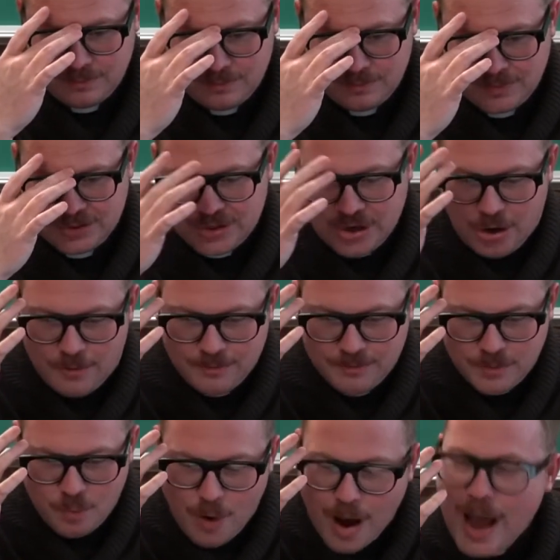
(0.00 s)
So,
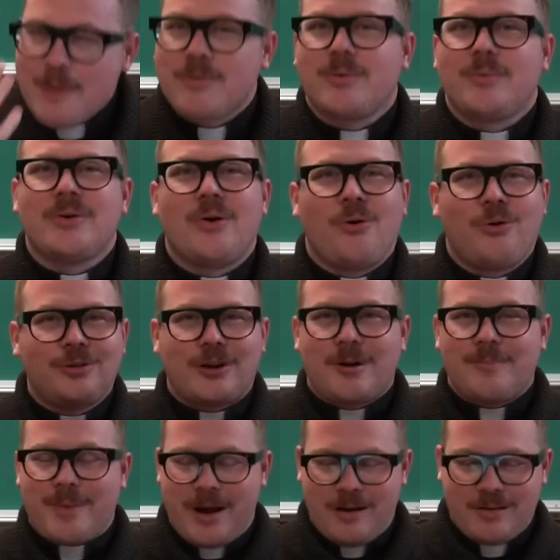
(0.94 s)
why would we hold our
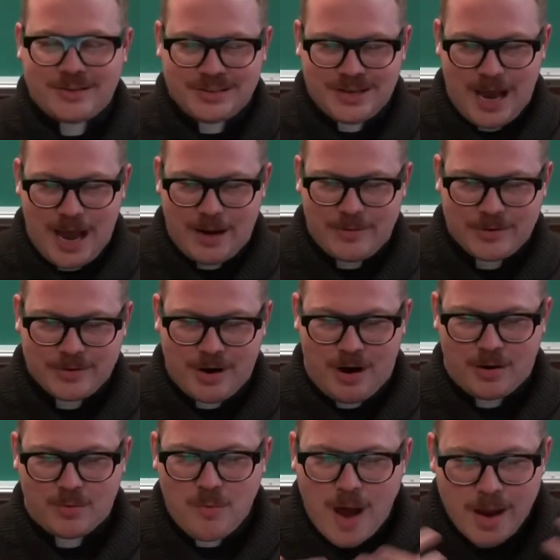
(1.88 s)
parents in high
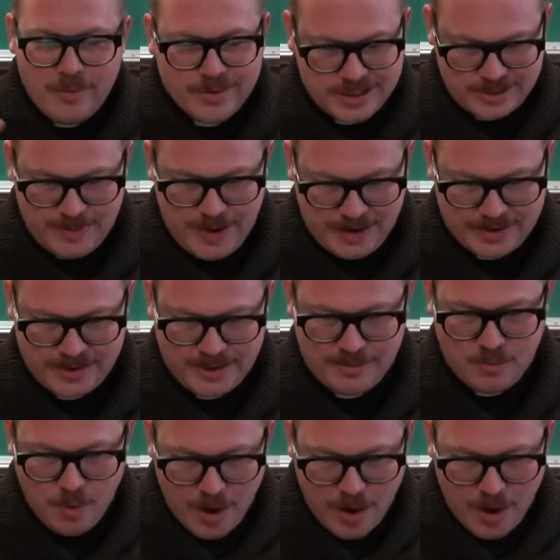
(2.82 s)
regard? Why respect them?